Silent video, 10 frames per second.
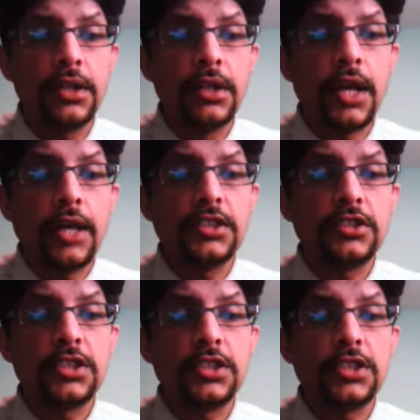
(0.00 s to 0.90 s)
And this is
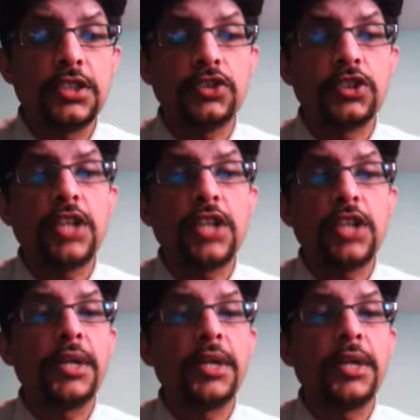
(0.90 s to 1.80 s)
a match which is
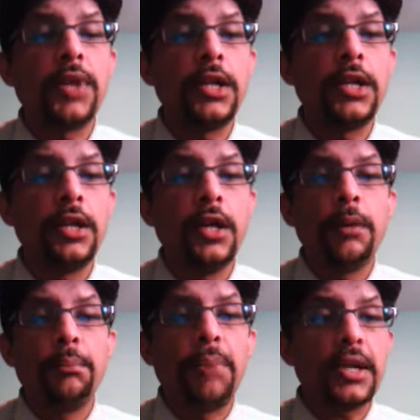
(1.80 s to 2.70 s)
happening between
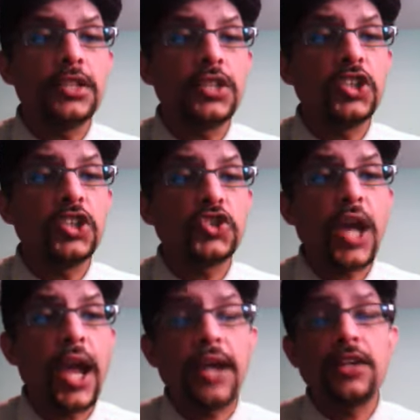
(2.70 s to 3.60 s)
Bangladesh
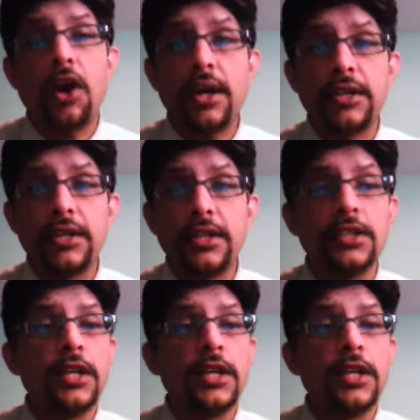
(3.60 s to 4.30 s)
and Ireland.